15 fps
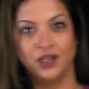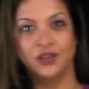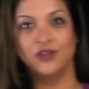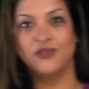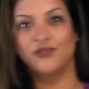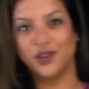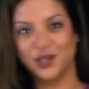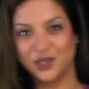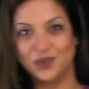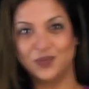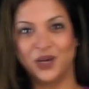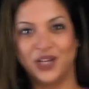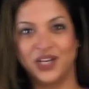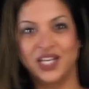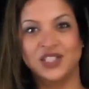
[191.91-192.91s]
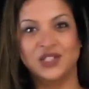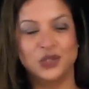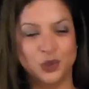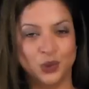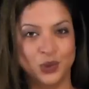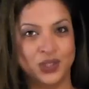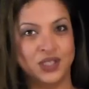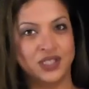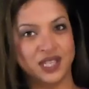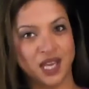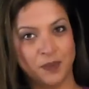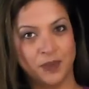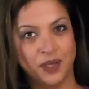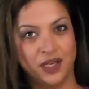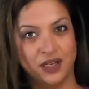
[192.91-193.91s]
The first one is the dorsal
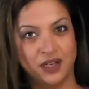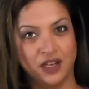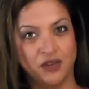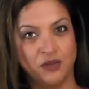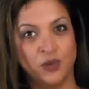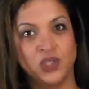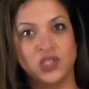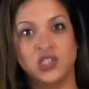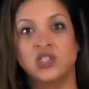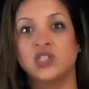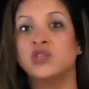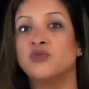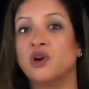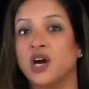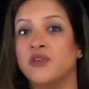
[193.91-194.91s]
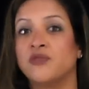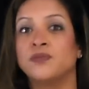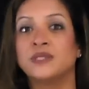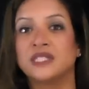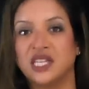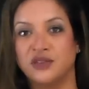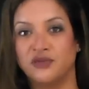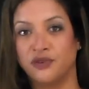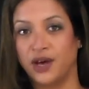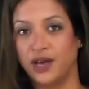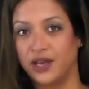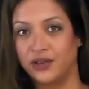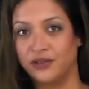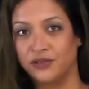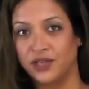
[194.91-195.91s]
scapular nerve, which is derived from
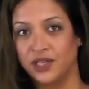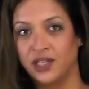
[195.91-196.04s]
C5.